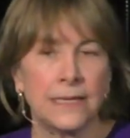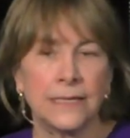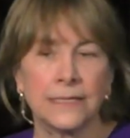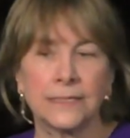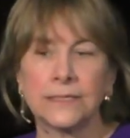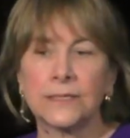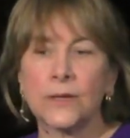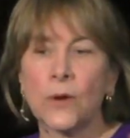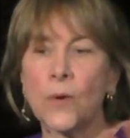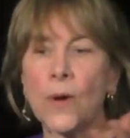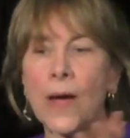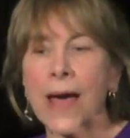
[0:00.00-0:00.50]

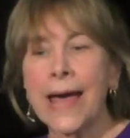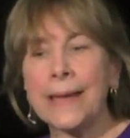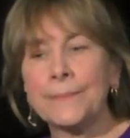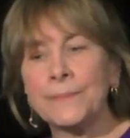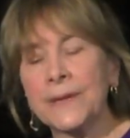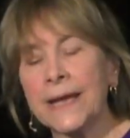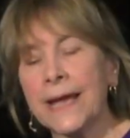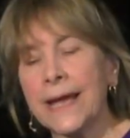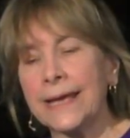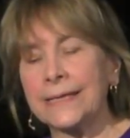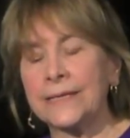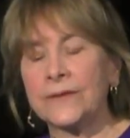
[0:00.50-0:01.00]
So I'm
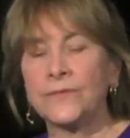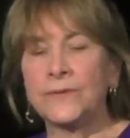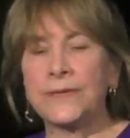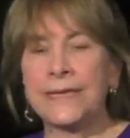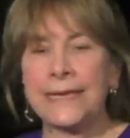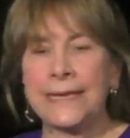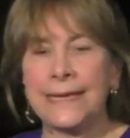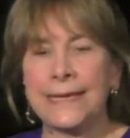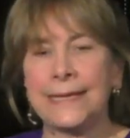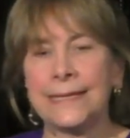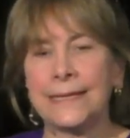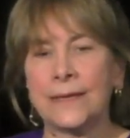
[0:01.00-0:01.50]
kind of
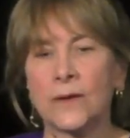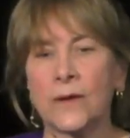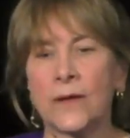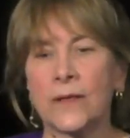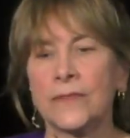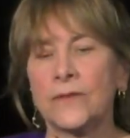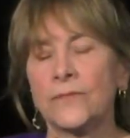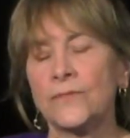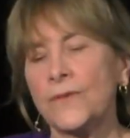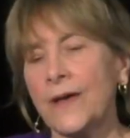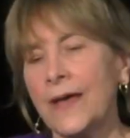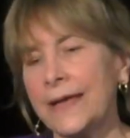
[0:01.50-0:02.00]
keen on
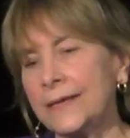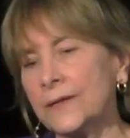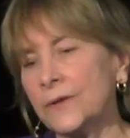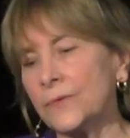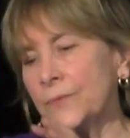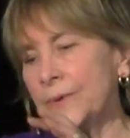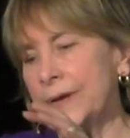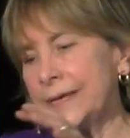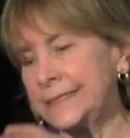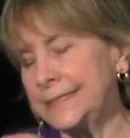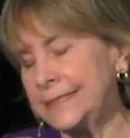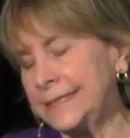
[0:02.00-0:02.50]
the final
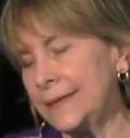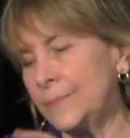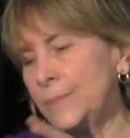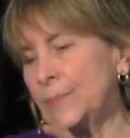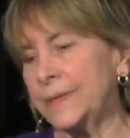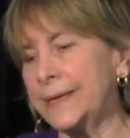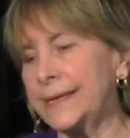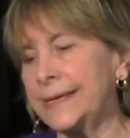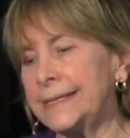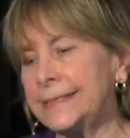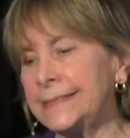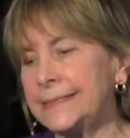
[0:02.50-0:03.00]
resting
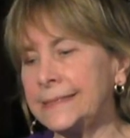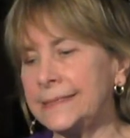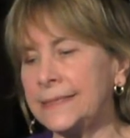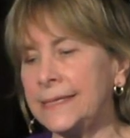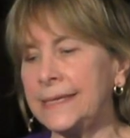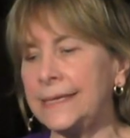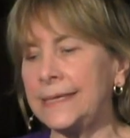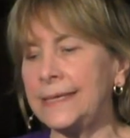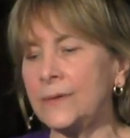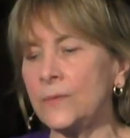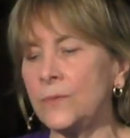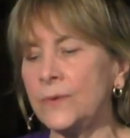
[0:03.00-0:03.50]
place.
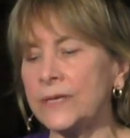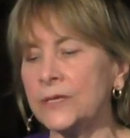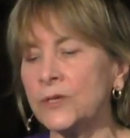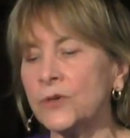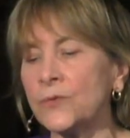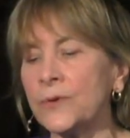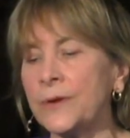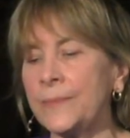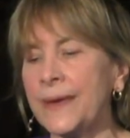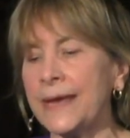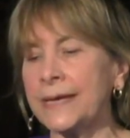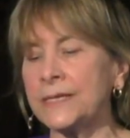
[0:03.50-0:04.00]
The, when
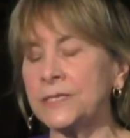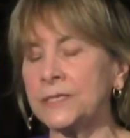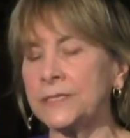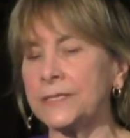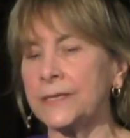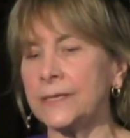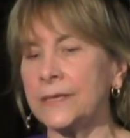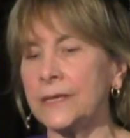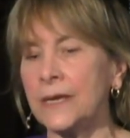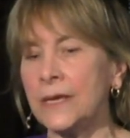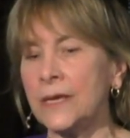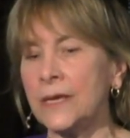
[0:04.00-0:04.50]

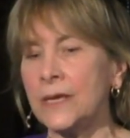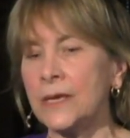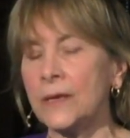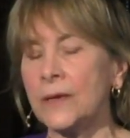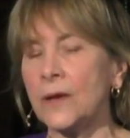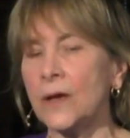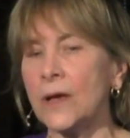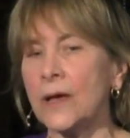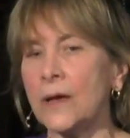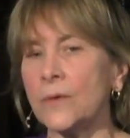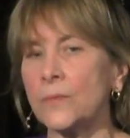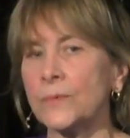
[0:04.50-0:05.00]
cremation
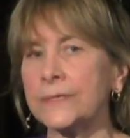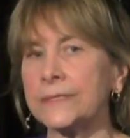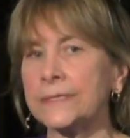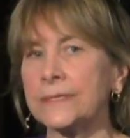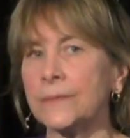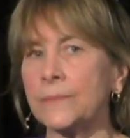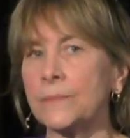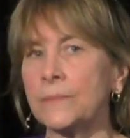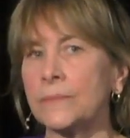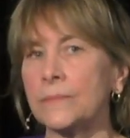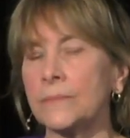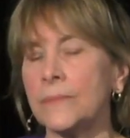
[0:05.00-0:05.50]
uh, was,
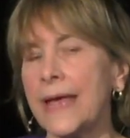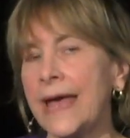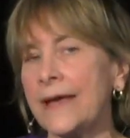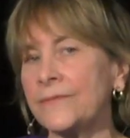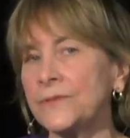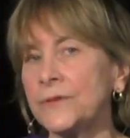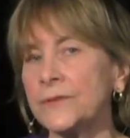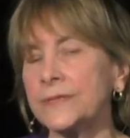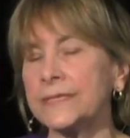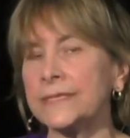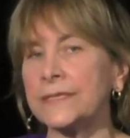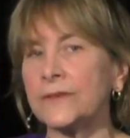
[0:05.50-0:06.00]
a,
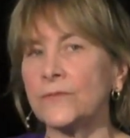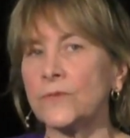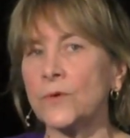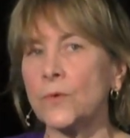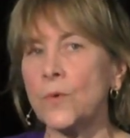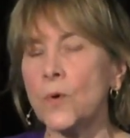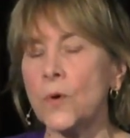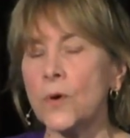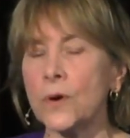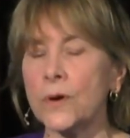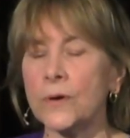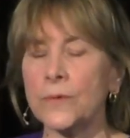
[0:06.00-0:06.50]
after the Civil
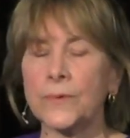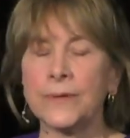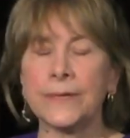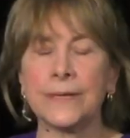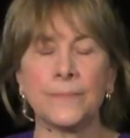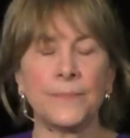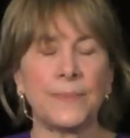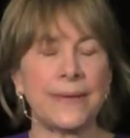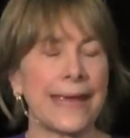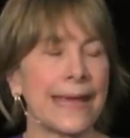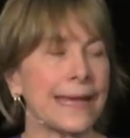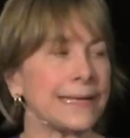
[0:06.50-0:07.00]
War, when
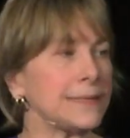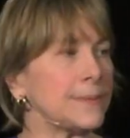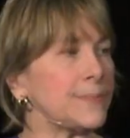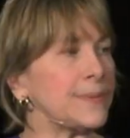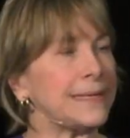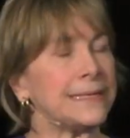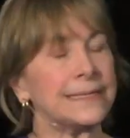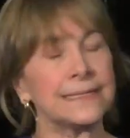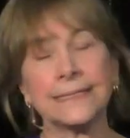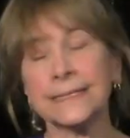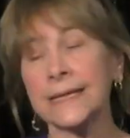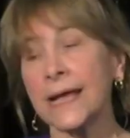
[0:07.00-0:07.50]
it began to be
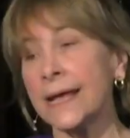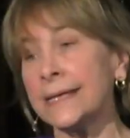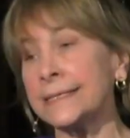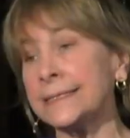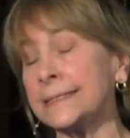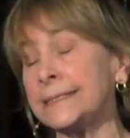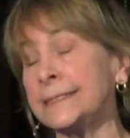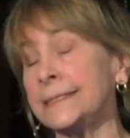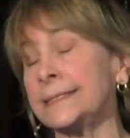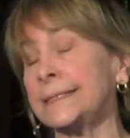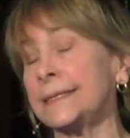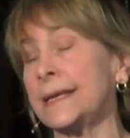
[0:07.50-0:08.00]

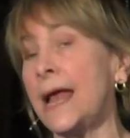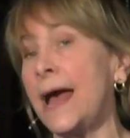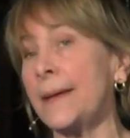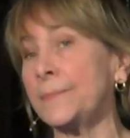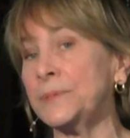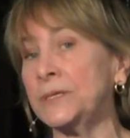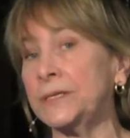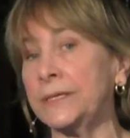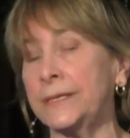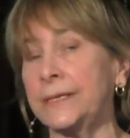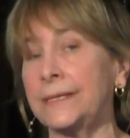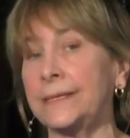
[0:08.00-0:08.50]
discussed as an
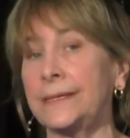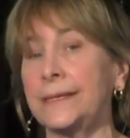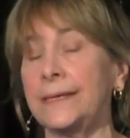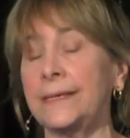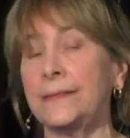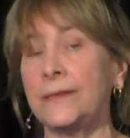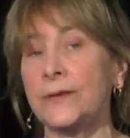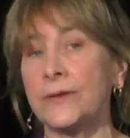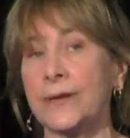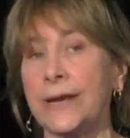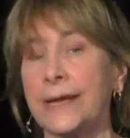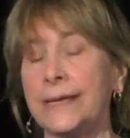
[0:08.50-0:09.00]
option in, in
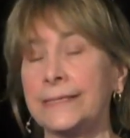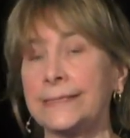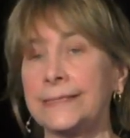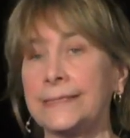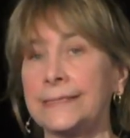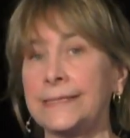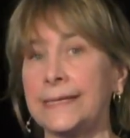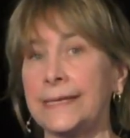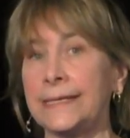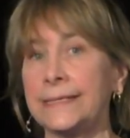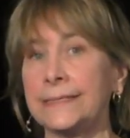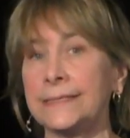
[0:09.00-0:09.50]
the United
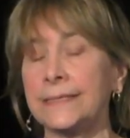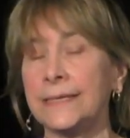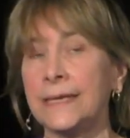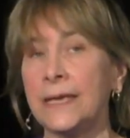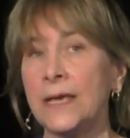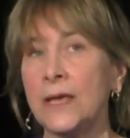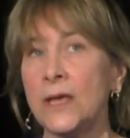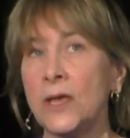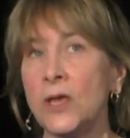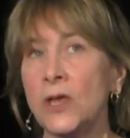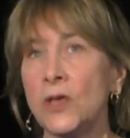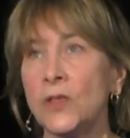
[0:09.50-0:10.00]
States,
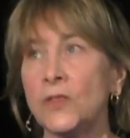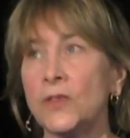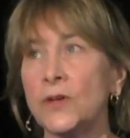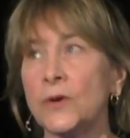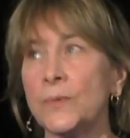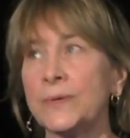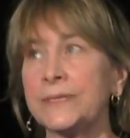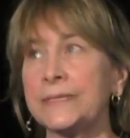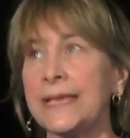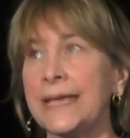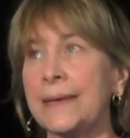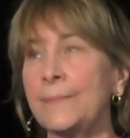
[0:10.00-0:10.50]
there
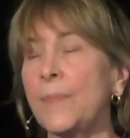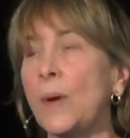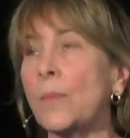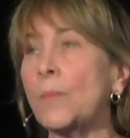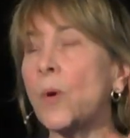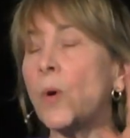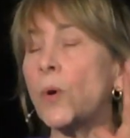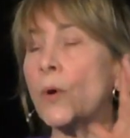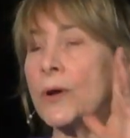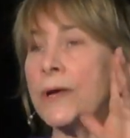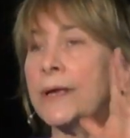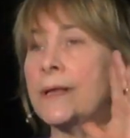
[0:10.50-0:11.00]
was a
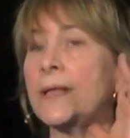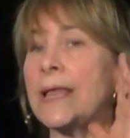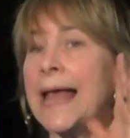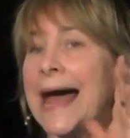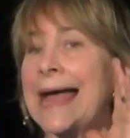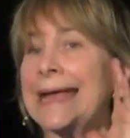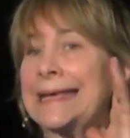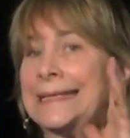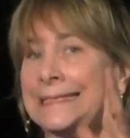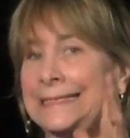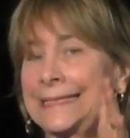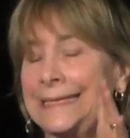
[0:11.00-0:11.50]
memorial
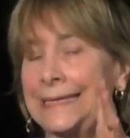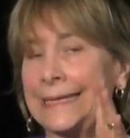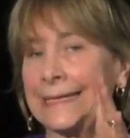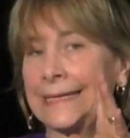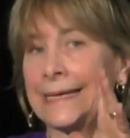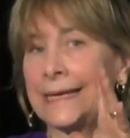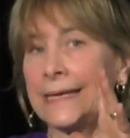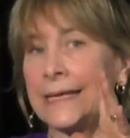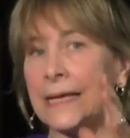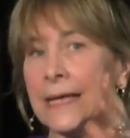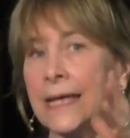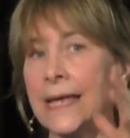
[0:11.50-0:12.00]

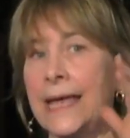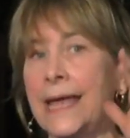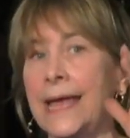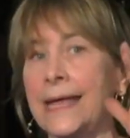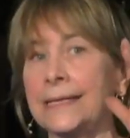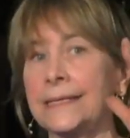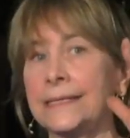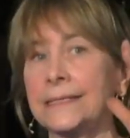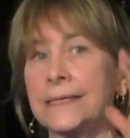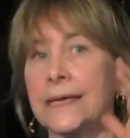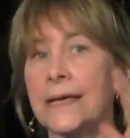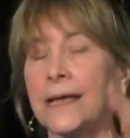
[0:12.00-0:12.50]
idea,
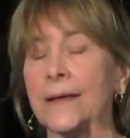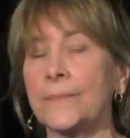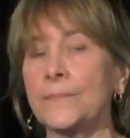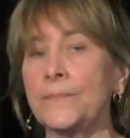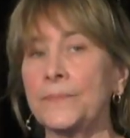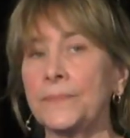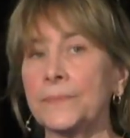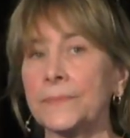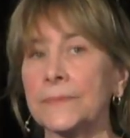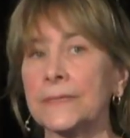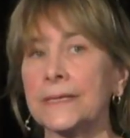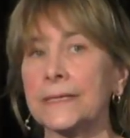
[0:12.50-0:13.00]
and um,
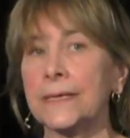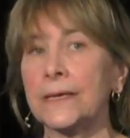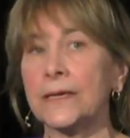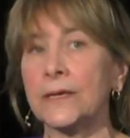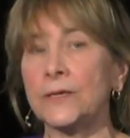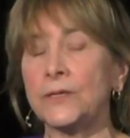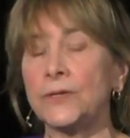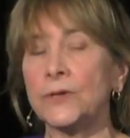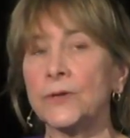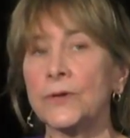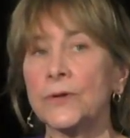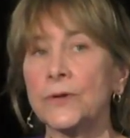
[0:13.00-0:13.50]
uh,
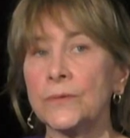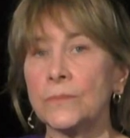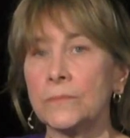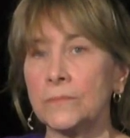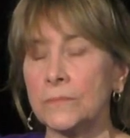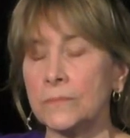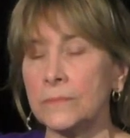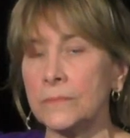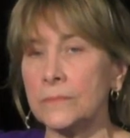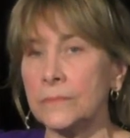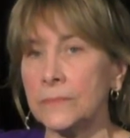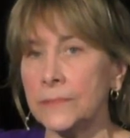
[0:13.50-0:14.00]
your
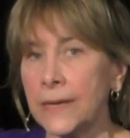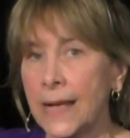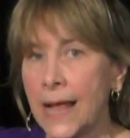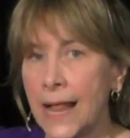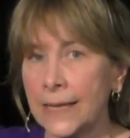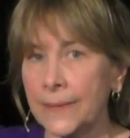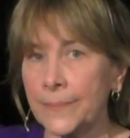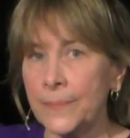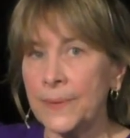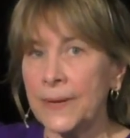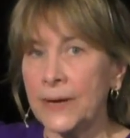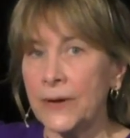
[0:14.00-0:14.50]

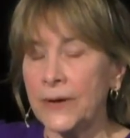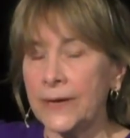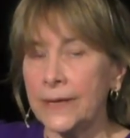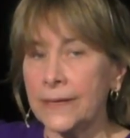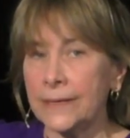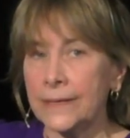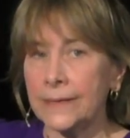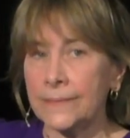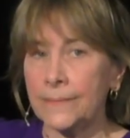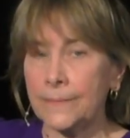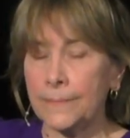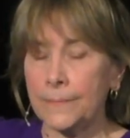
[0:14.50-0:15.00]

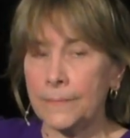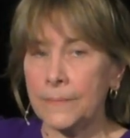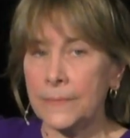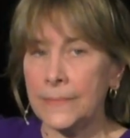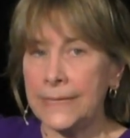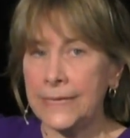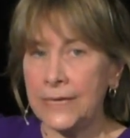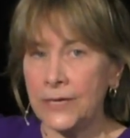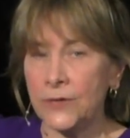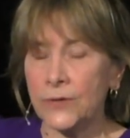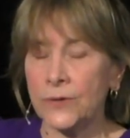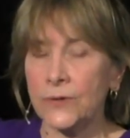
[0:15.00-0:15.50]
columbarium
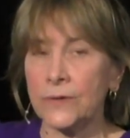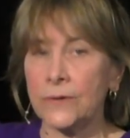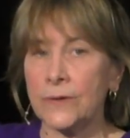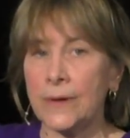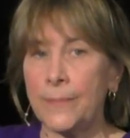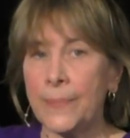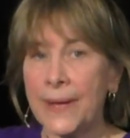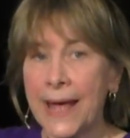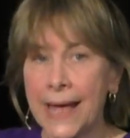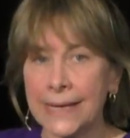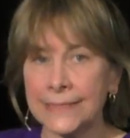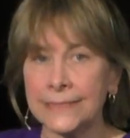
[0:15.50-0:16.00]
here
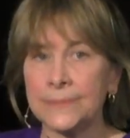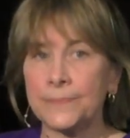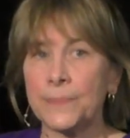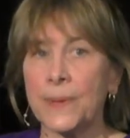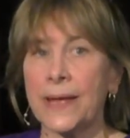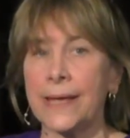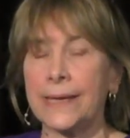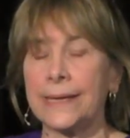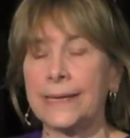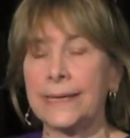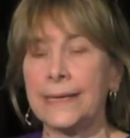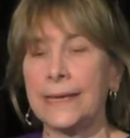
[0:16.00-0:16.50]
abides
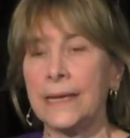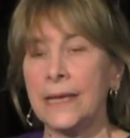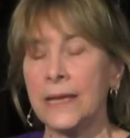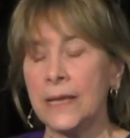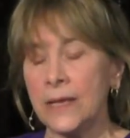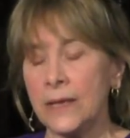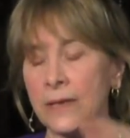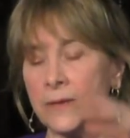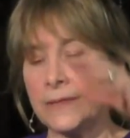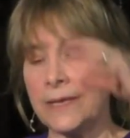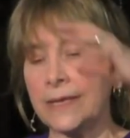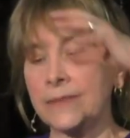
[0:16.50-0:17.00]
by it,
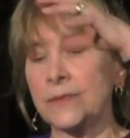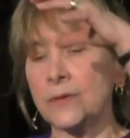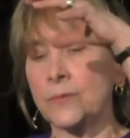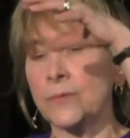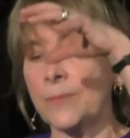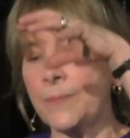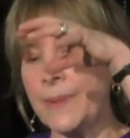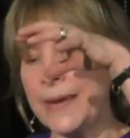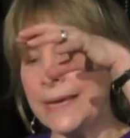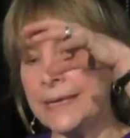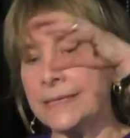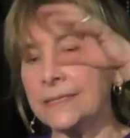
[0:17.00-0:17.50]
that the
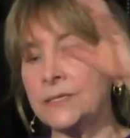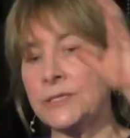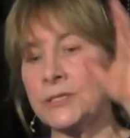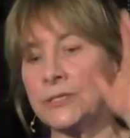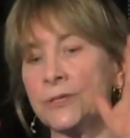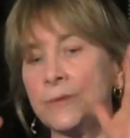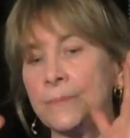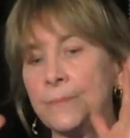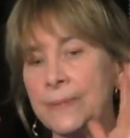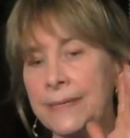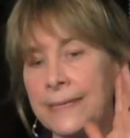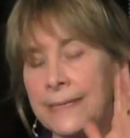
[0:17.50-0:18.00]
remains
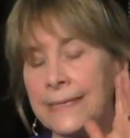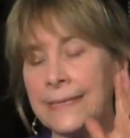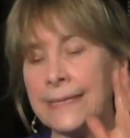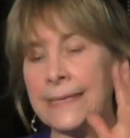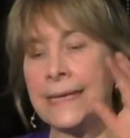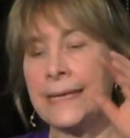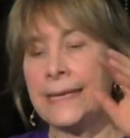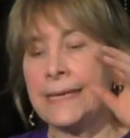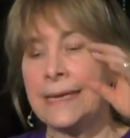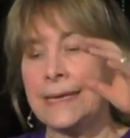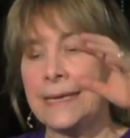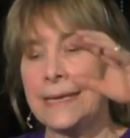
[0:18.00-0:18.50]
should be
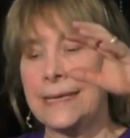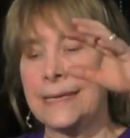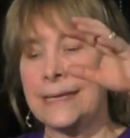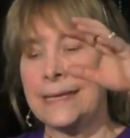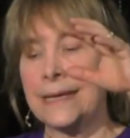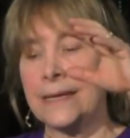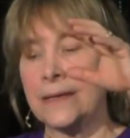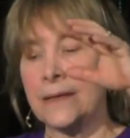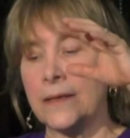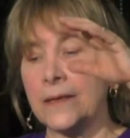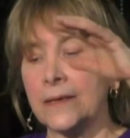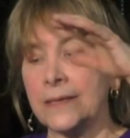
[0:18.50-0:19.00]
in
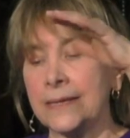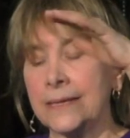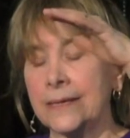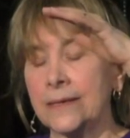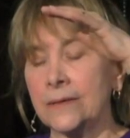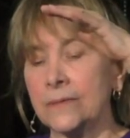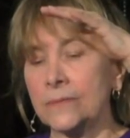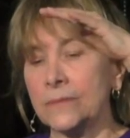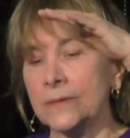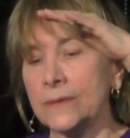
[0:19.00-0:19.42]
a, in a